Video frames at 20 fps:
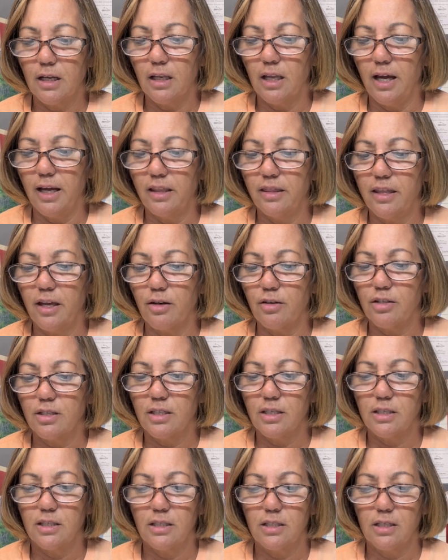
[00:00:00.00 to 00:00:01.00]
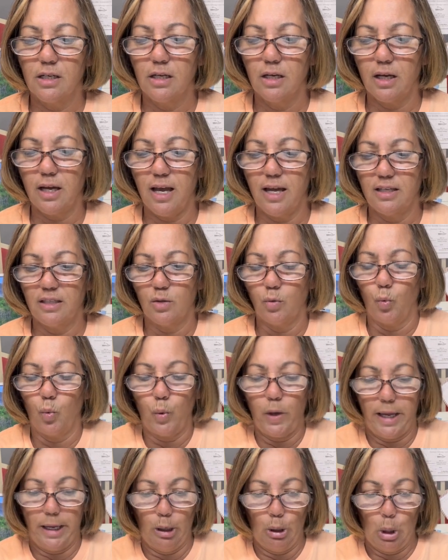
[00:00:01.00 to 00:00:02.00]
like they're stuck as
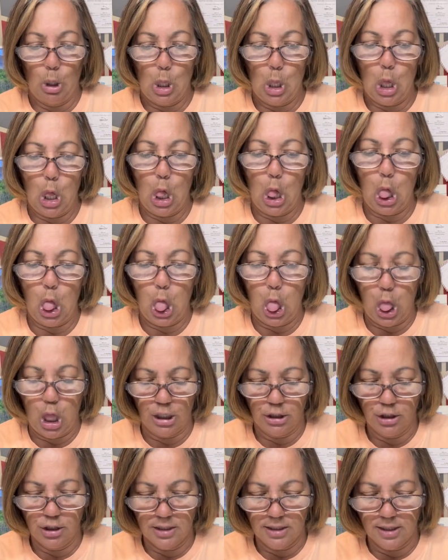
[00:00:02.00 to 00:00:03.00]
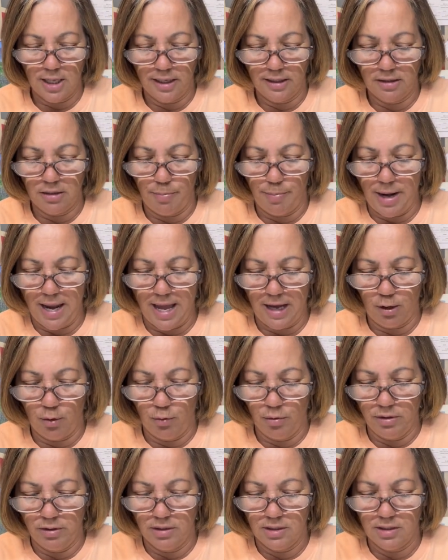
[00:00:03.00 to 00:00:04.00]
well, just like the black
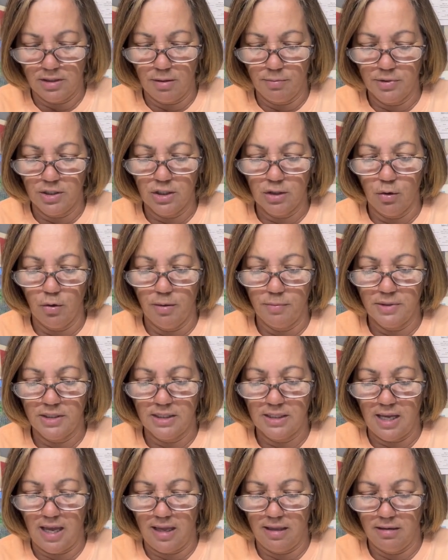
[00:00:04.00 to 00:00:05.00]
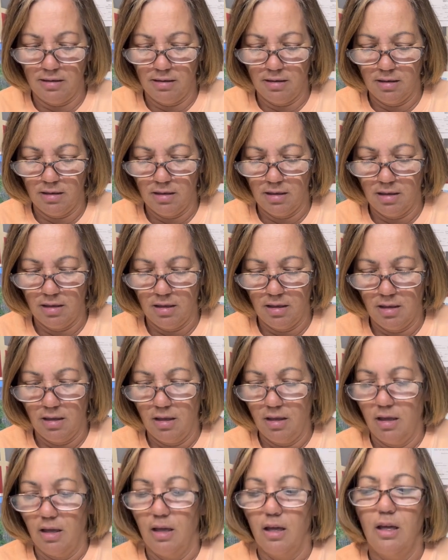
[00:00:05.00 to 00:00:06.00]
ones. I'm so upset.
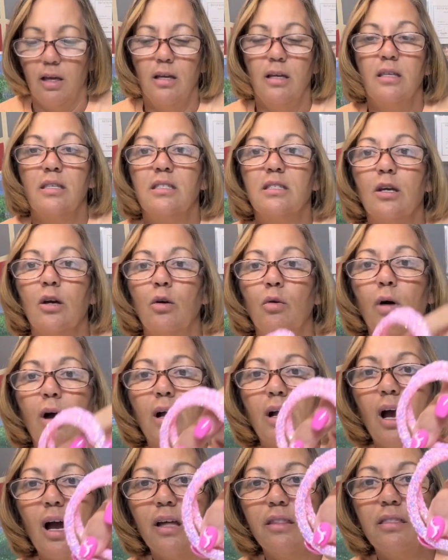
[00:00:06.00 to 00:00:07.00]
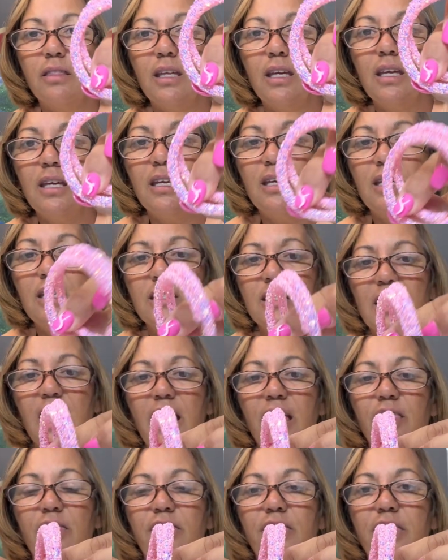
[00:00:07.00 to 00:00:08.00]
So I got these
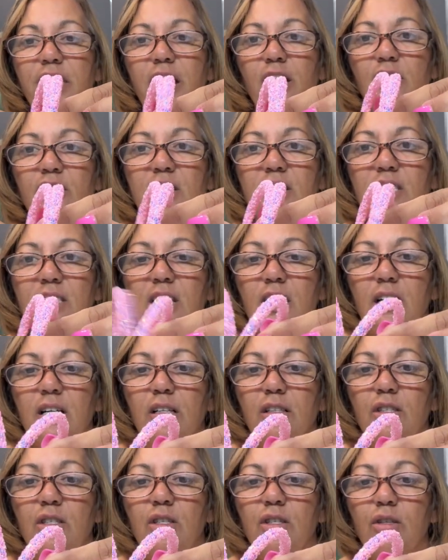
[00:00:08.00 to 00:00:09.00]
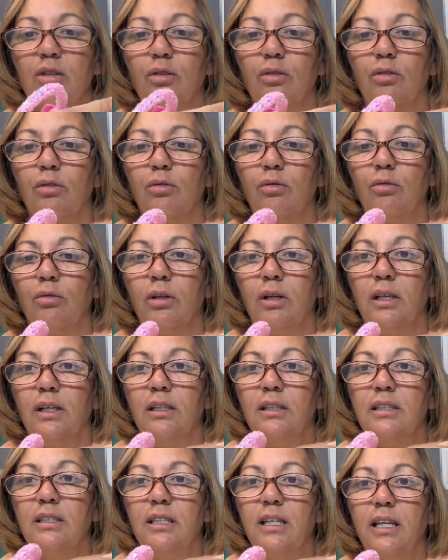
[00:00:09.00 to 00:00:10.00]
and they're stuck to,
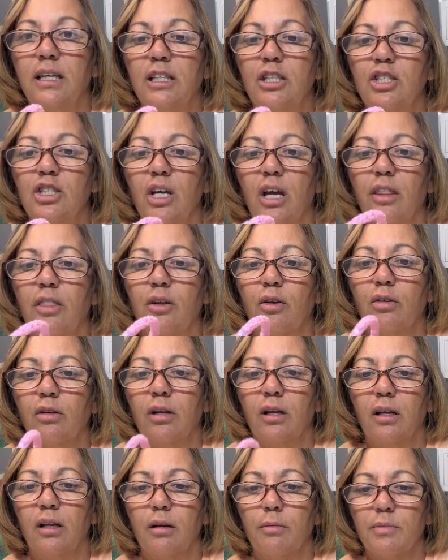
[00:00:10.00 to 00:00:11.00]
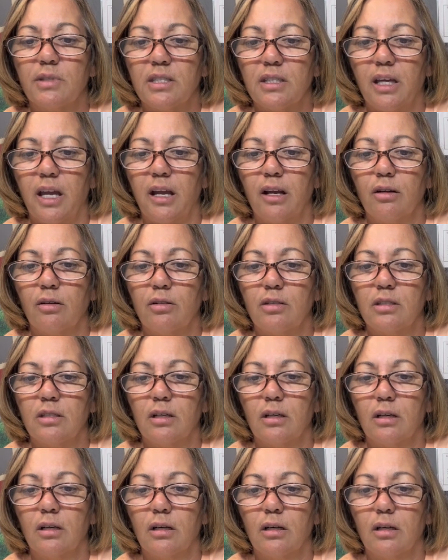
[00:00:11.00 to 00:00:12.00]
to each other and I'm scared
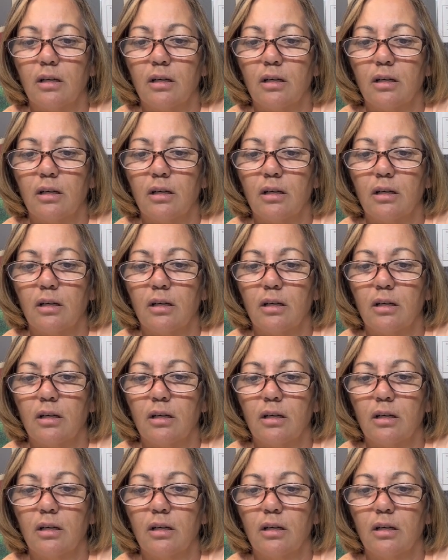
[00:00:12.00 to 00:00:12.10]
to...